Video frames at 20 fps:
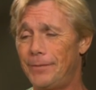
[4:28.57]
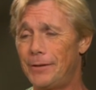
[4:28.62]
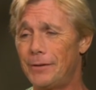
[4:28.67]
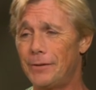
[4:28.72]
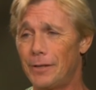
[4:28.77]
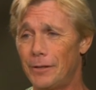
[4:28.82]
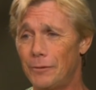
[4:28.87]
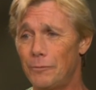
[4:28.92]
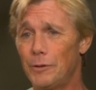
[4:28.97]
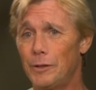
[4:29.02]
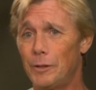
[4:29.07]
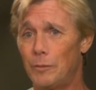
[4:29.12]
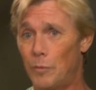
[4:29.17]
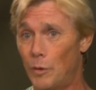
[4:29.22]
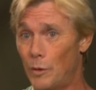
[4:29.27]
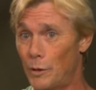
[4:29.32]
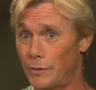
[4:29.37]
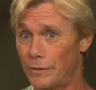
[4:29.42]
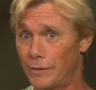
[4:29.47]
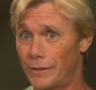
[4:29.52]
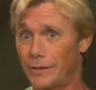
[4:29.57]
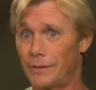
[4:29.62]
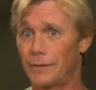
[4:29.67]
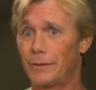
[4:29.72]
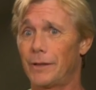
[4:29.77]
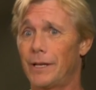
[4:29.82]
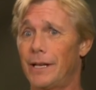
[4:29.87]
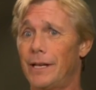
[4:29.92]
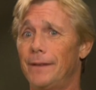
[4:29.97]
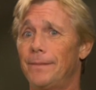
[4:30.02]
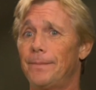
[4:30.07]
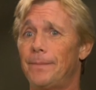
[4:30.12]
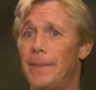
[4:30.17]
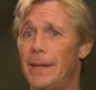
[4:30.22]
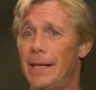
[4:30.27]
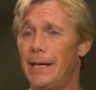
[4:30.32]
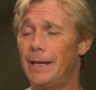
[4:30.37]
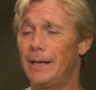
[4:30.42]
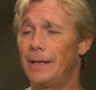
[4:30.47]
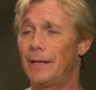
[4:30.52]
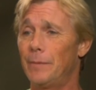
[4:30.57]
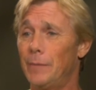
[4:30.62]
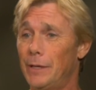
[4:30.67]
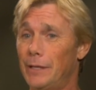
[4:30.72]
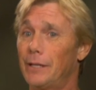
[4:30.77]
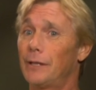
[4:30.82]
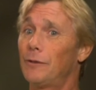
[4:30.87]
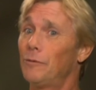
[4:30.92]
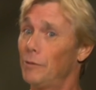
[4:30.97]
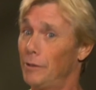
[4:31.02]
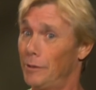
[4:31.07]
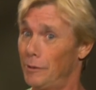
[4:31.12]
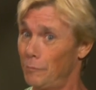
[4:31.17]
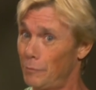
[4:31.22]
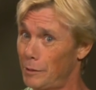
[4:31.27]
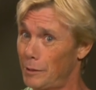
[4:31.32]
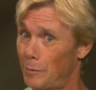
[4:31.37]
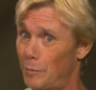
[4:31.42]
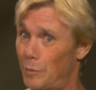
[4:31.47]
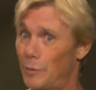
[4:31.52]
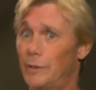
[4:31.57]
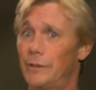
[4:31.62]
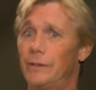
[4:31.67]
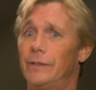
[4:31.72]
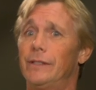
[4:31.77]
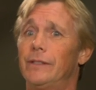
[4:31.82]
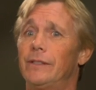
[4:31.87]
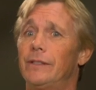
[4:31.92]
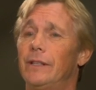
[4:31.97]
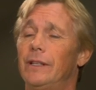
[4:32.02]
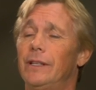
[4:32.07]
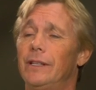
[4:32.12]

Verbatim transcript: They're like really poisonous, okay? Yeah. And I mean like really, really poisonous.